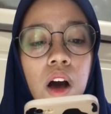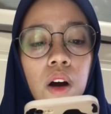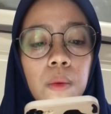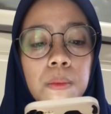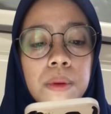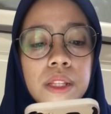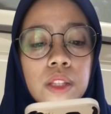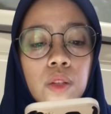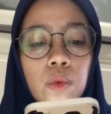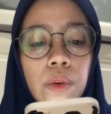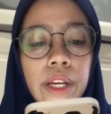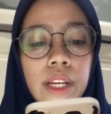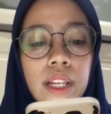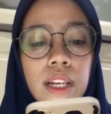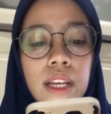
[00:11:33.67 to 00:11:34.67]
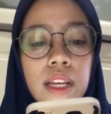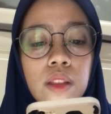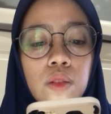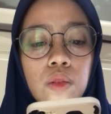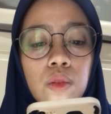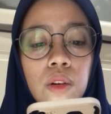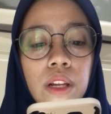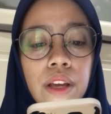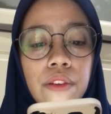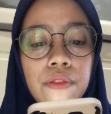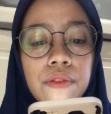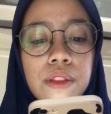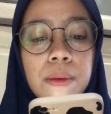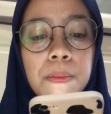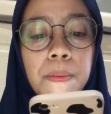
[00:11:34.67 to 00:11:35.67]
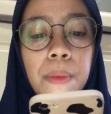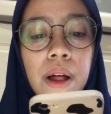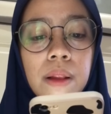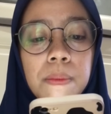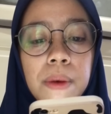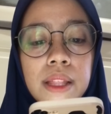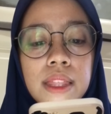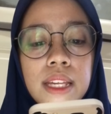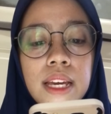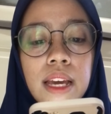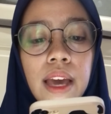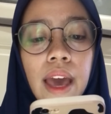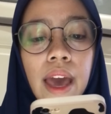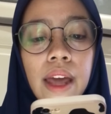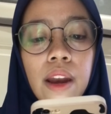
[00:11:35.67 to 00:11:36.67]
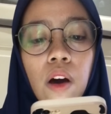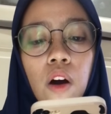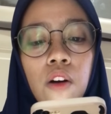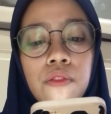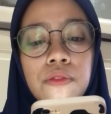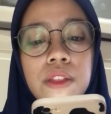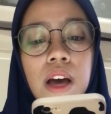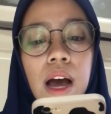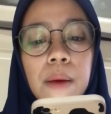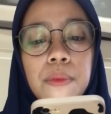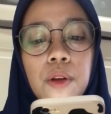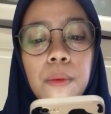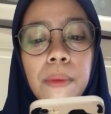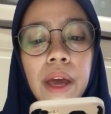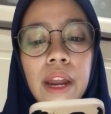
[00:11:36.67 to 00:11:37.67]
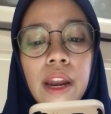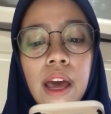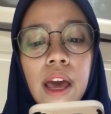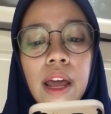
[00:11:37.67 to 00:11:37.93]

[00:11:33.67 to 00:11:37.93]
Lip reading: but quickly to lift the palpating end of the abdomen